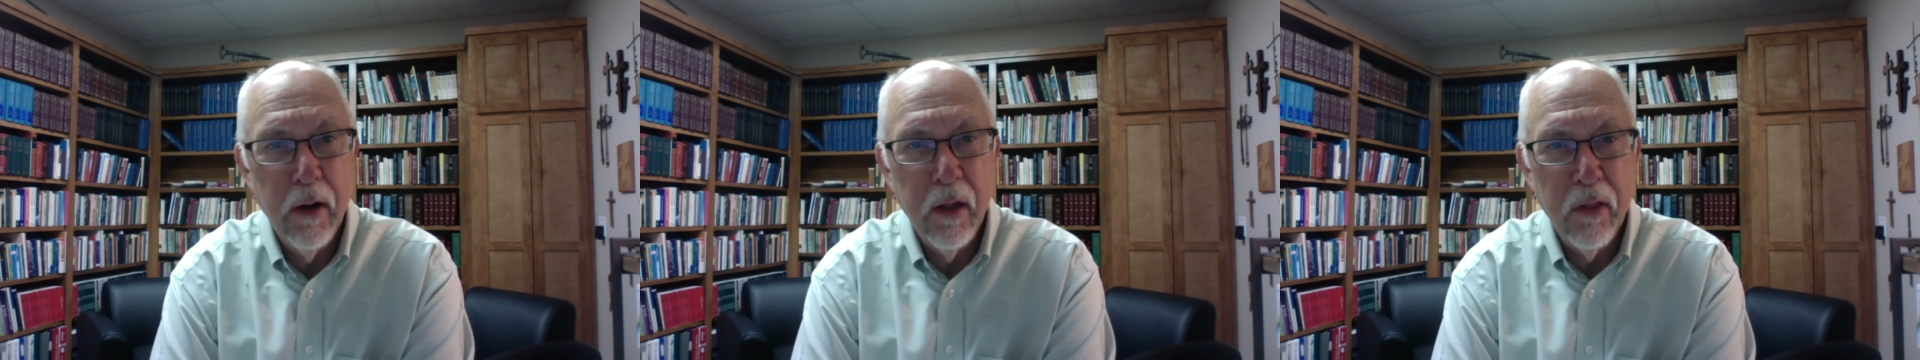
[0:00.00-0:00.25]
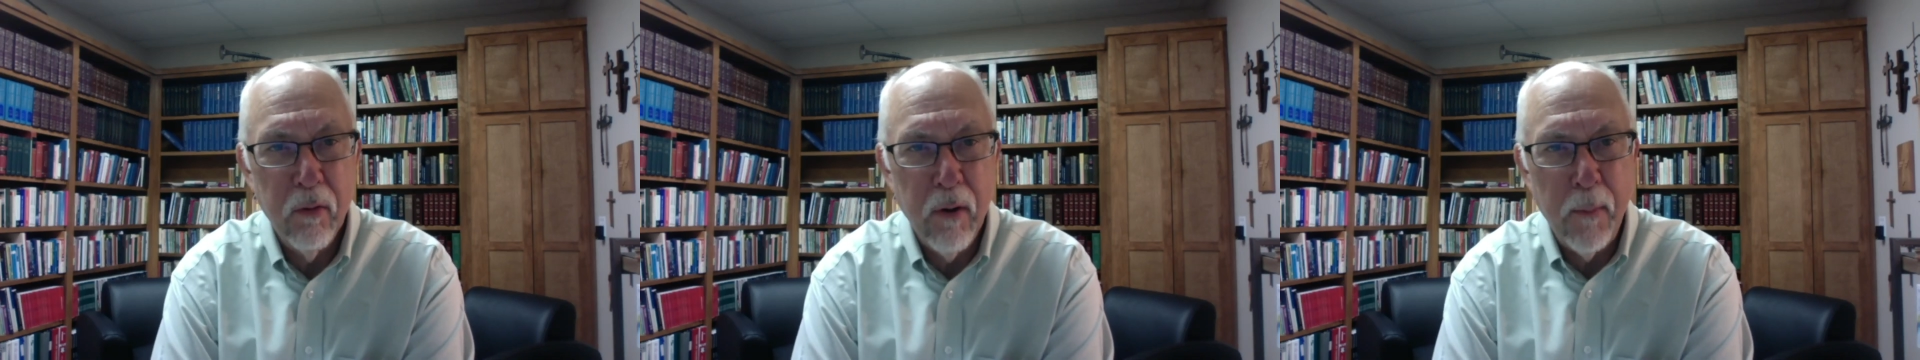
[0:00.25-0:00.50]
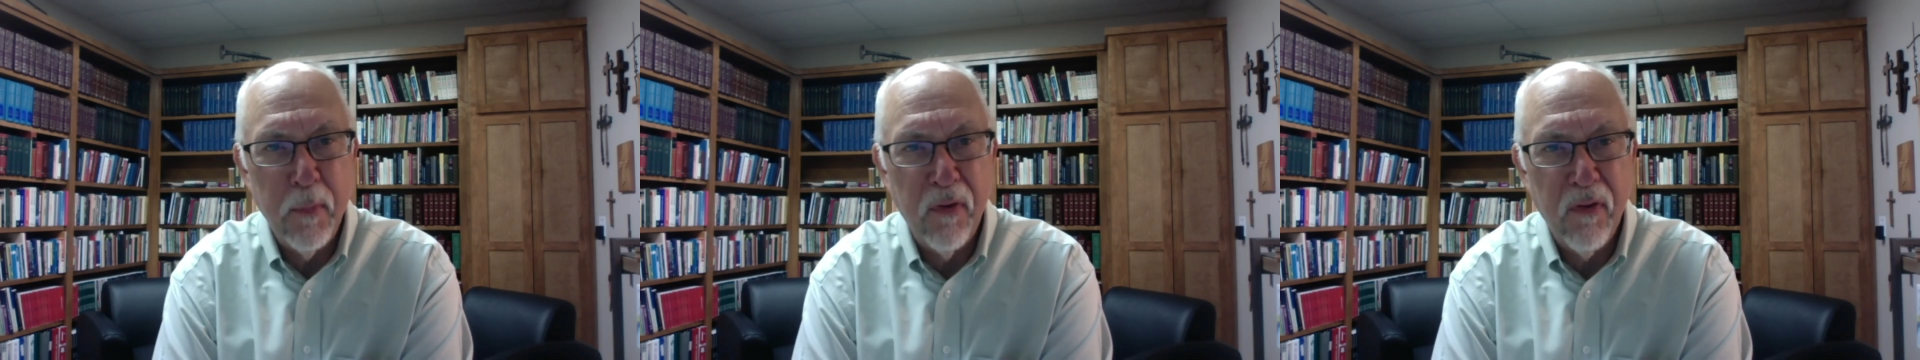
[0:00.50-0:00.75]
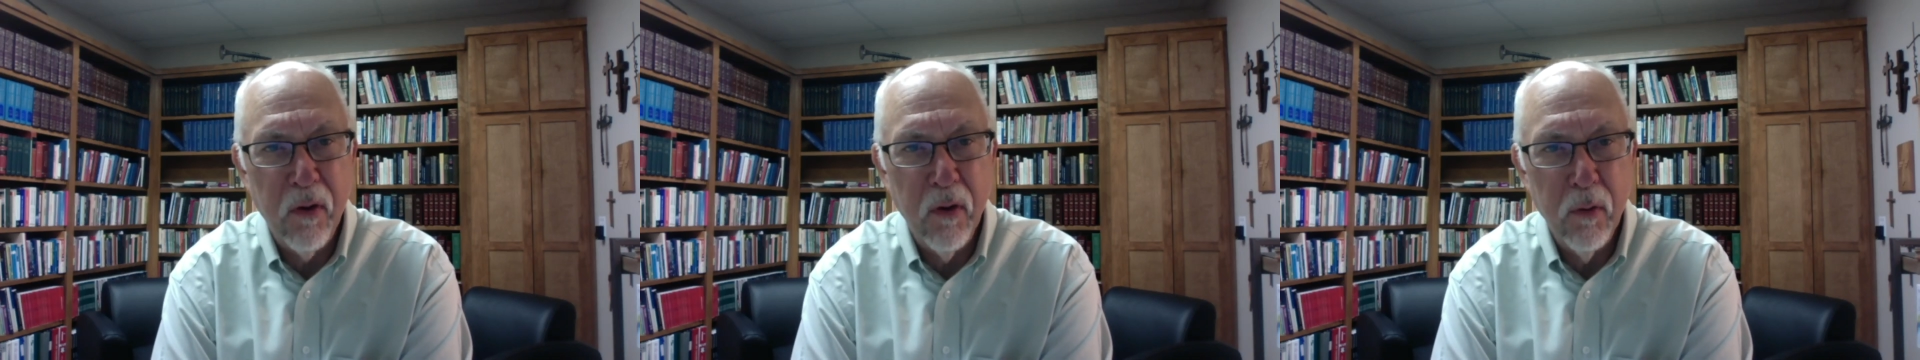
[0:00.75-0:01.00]
another
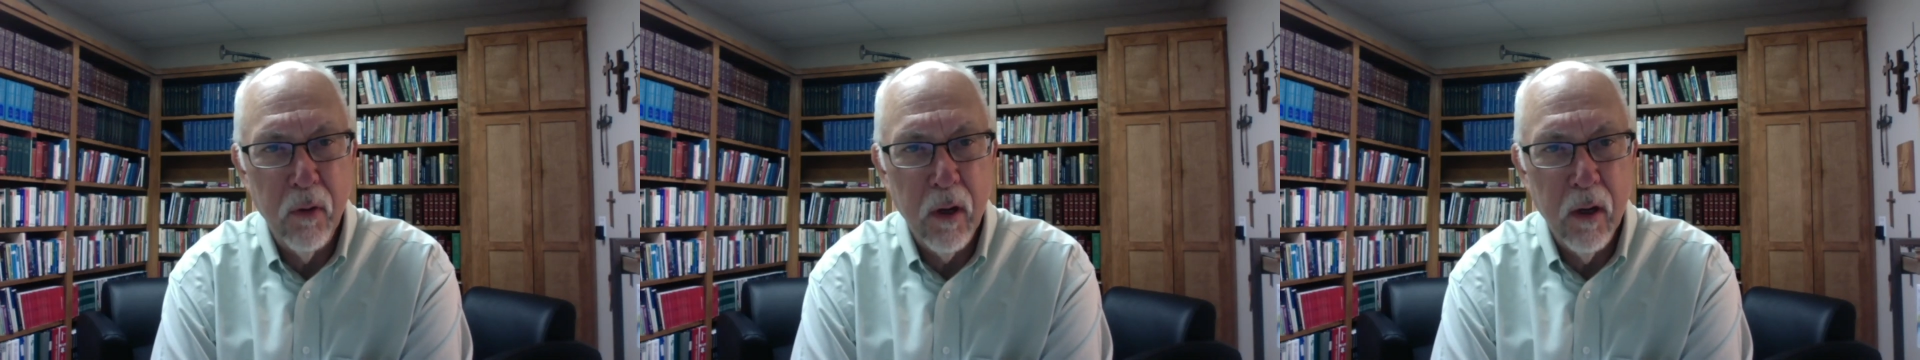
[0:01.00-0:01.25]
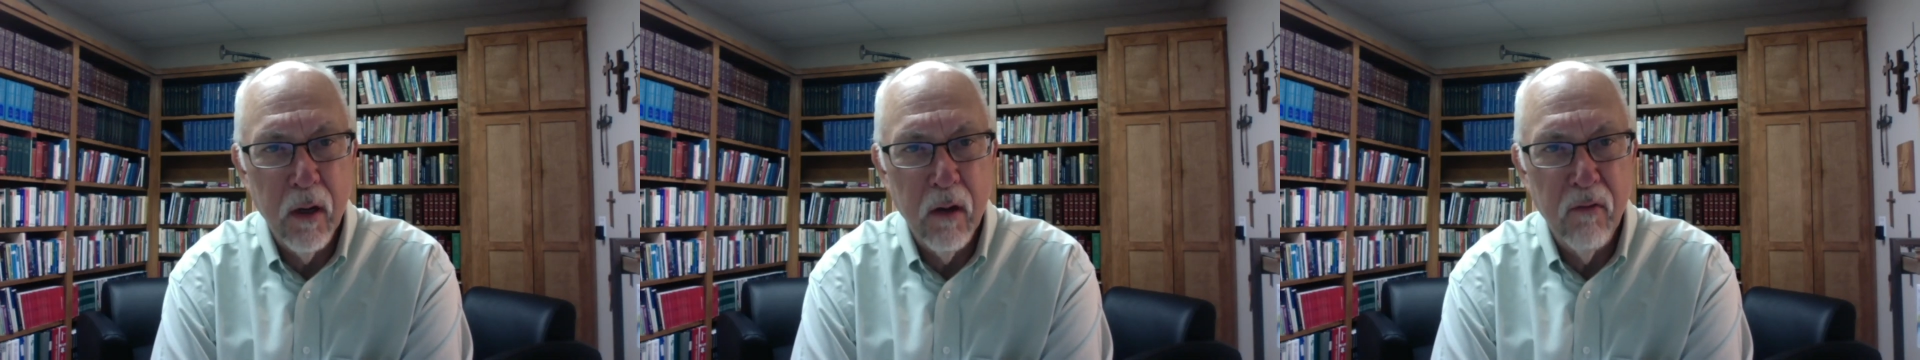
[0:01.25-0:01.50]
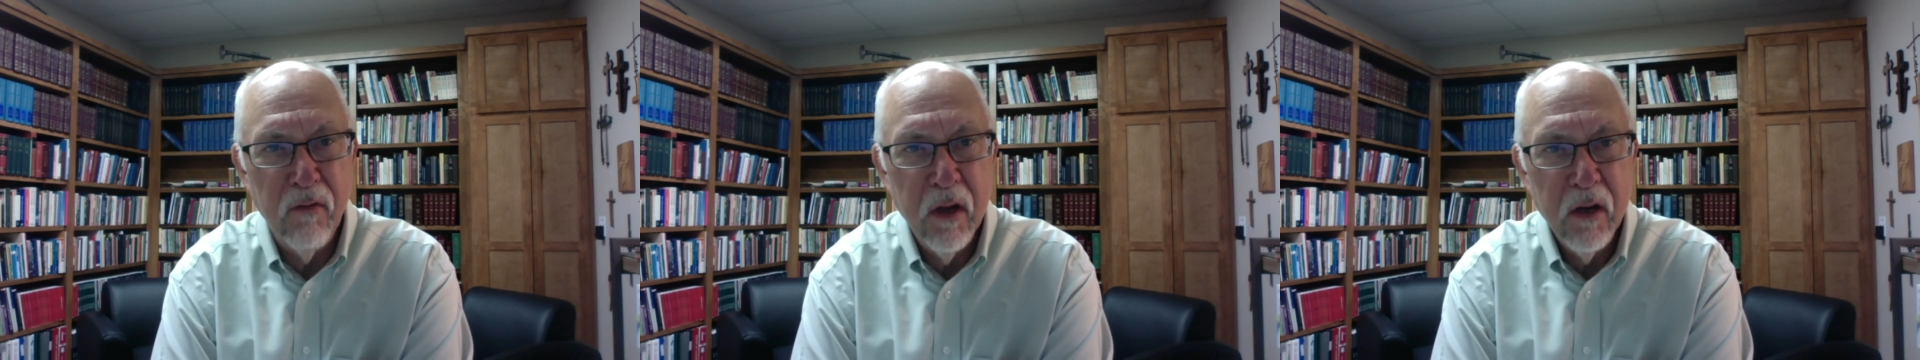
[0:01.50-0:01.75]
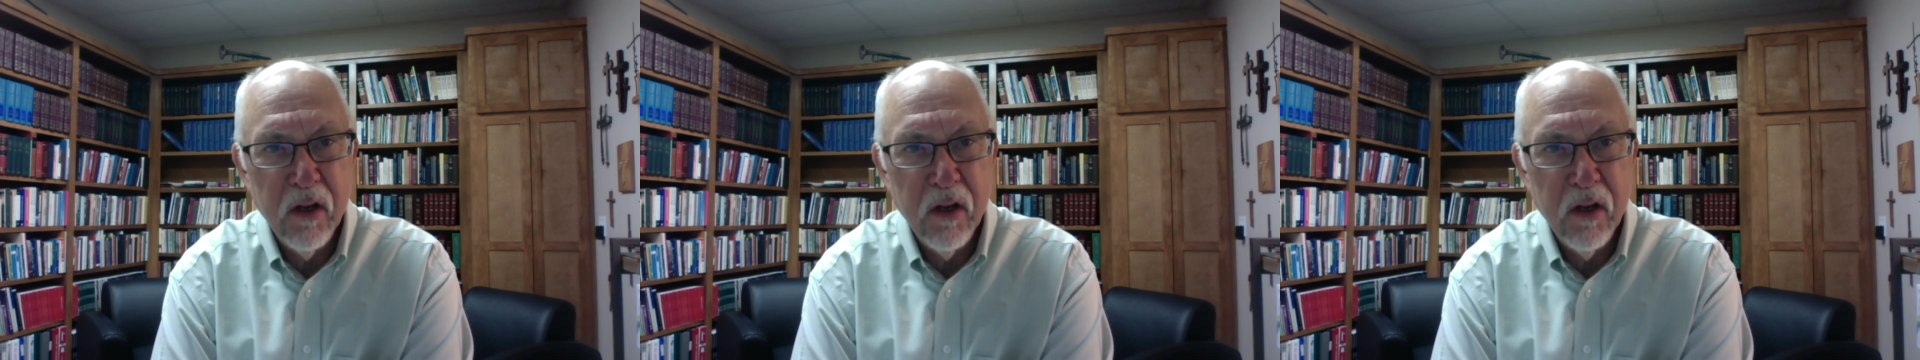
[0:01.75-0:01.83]
episode of